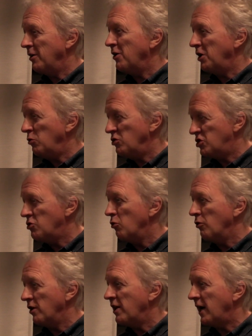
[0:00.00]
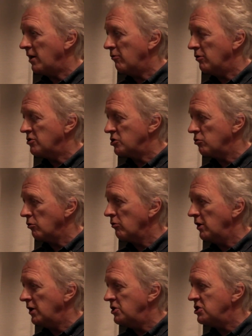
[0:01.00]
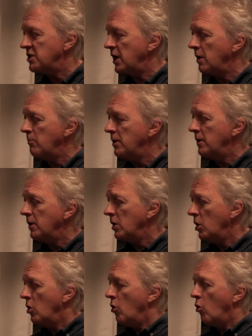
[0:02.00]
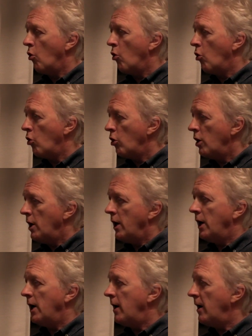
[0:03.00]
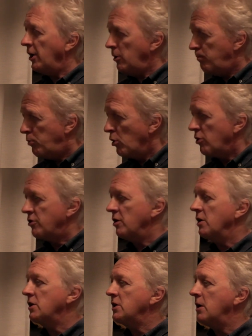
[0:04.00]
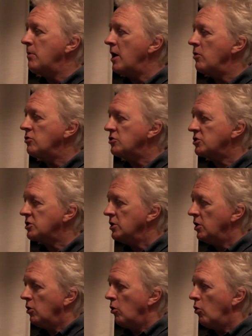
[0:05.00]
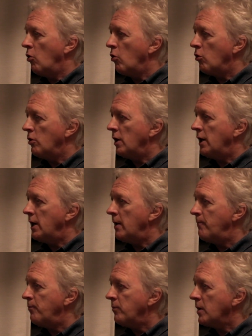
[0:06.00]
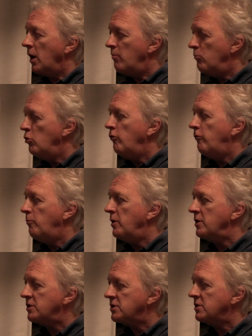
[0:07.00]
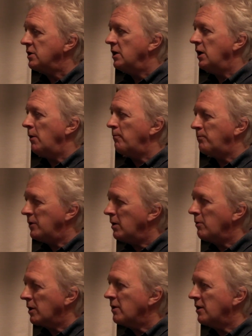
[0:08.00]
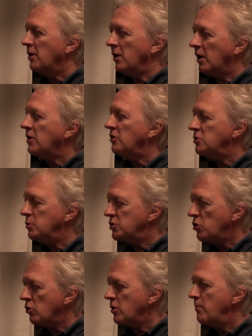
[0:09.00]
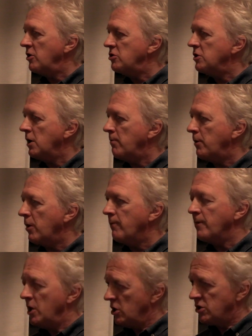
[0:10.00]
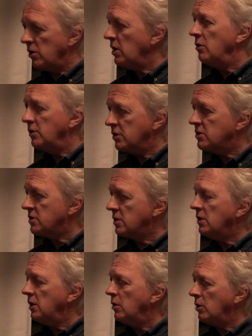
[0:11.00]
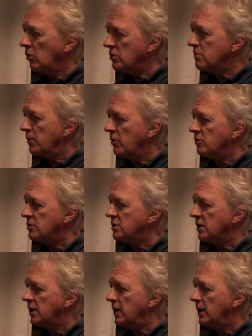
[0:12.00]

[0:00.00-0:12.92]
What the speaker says: a news story that had a strong religious element, or a new book that had come out, or a movement I could do a documentary about. So I learnt, a lot about